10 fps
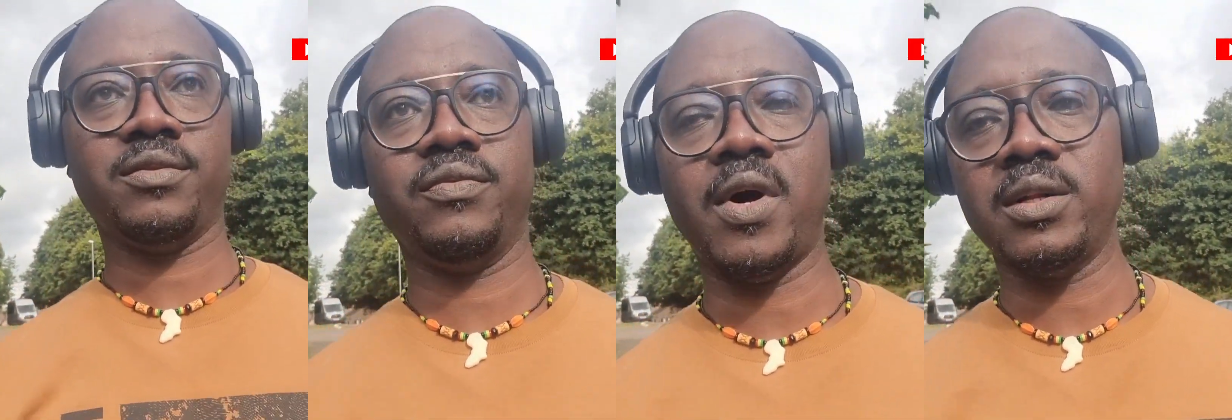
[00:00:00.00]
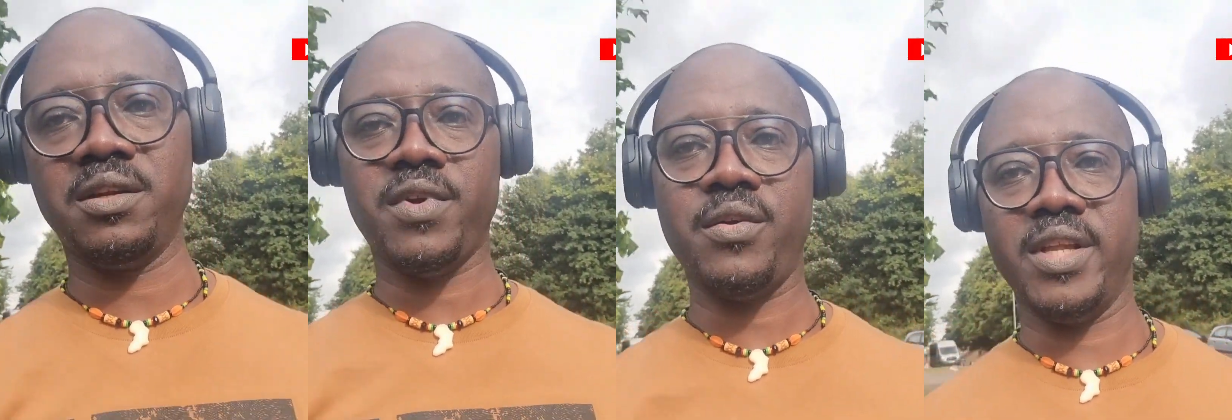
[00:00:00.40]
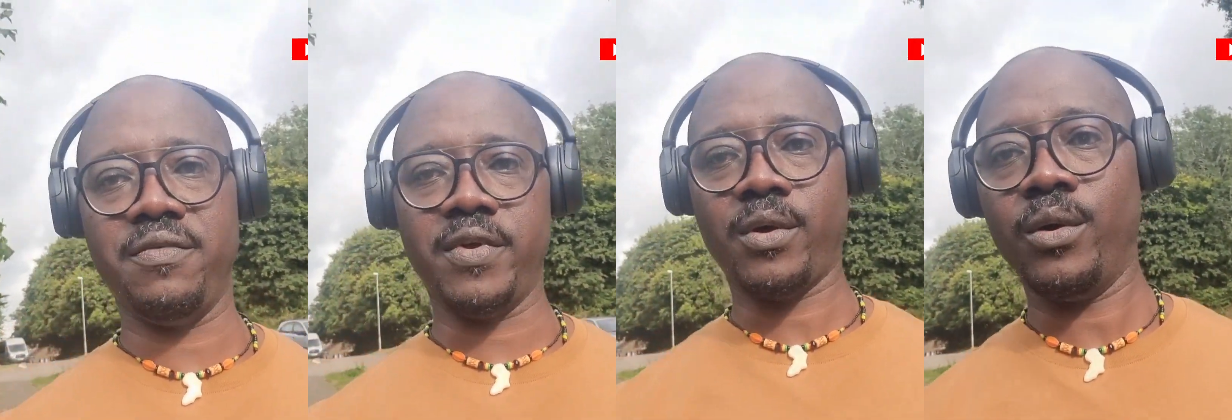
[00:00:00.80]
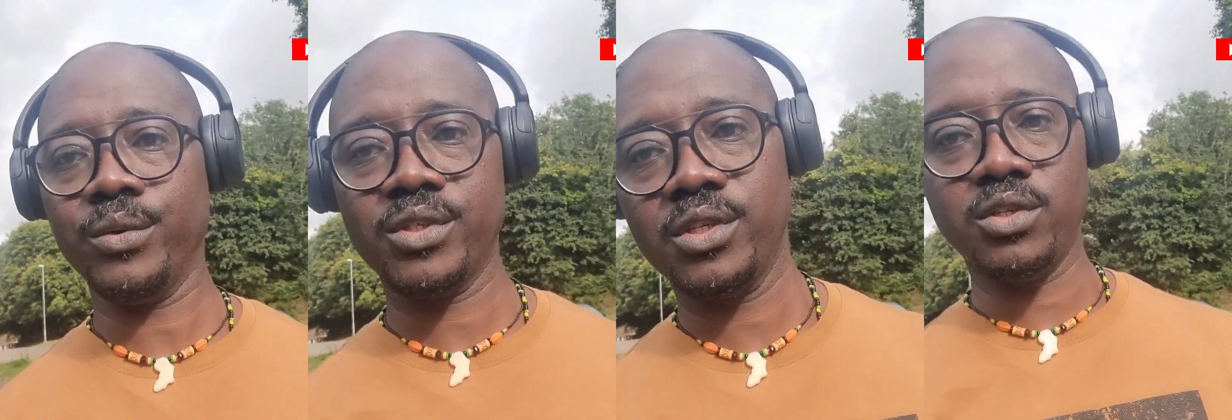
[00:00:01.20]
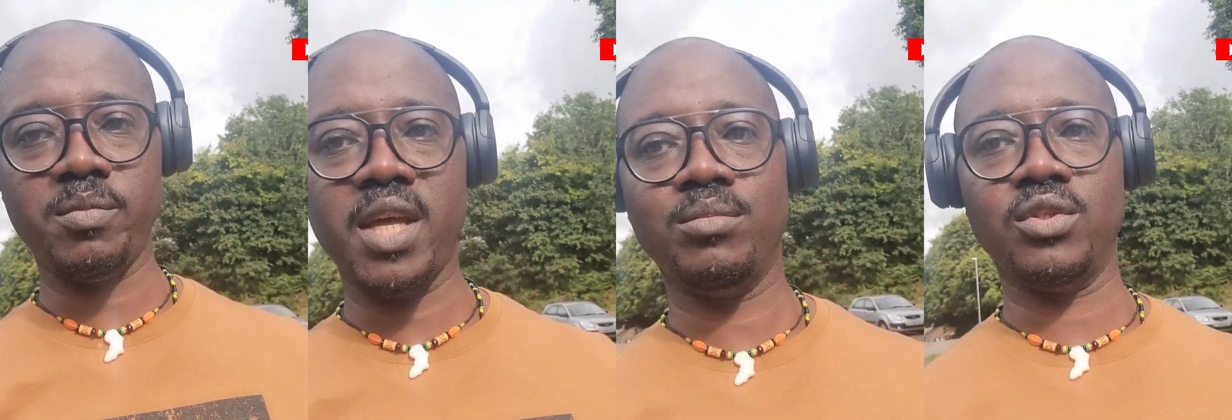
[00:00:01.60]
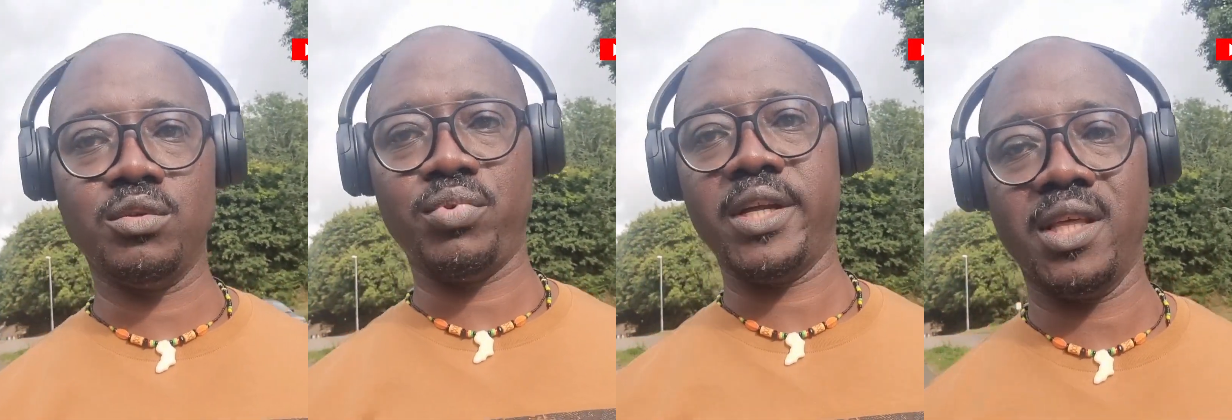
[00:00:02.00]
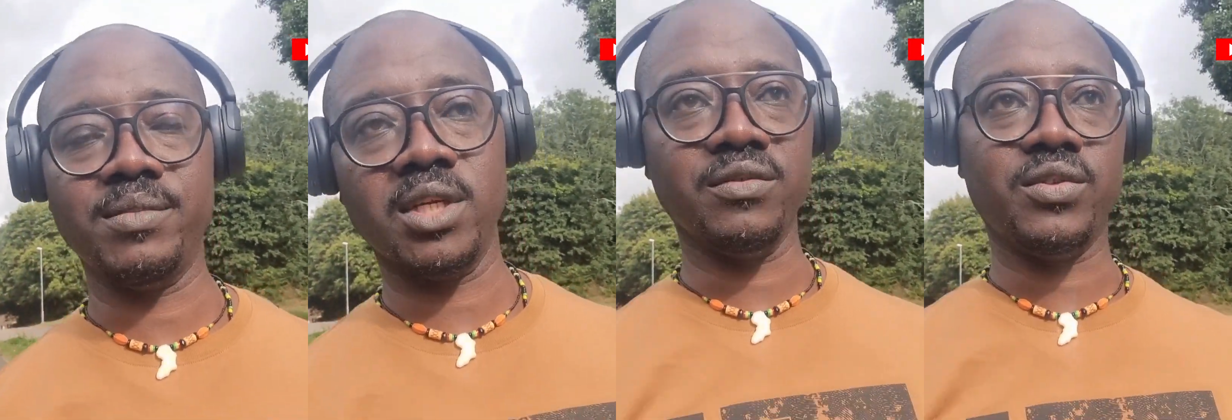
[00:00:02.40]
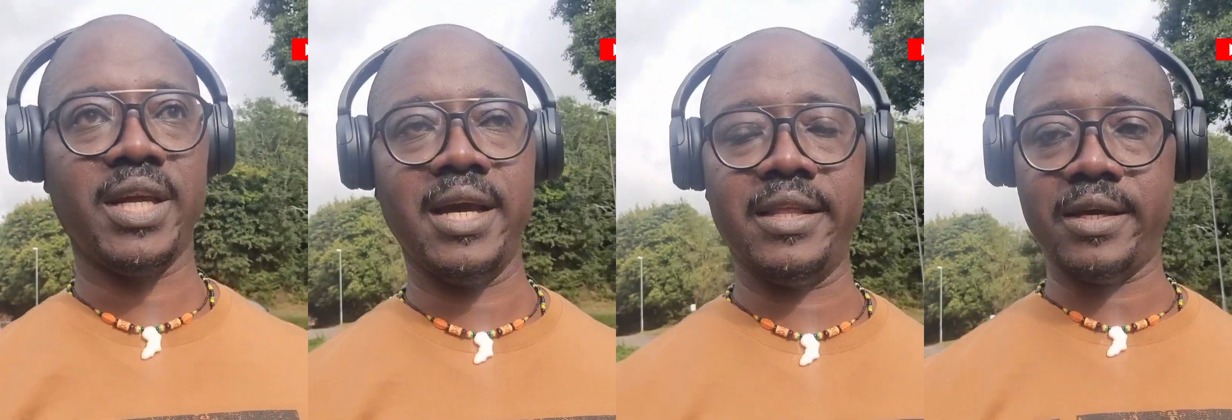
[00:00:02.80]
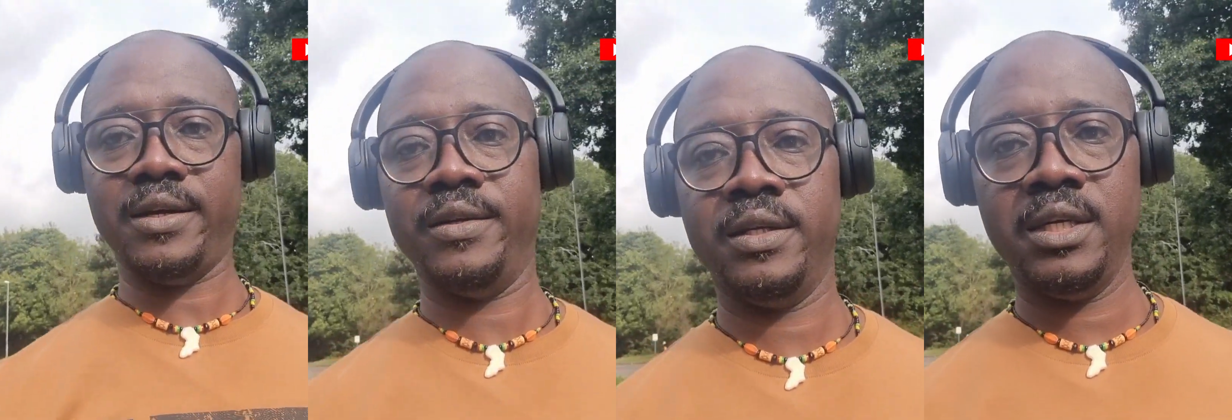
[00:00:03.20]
found it very difficult to be able to bring themselves together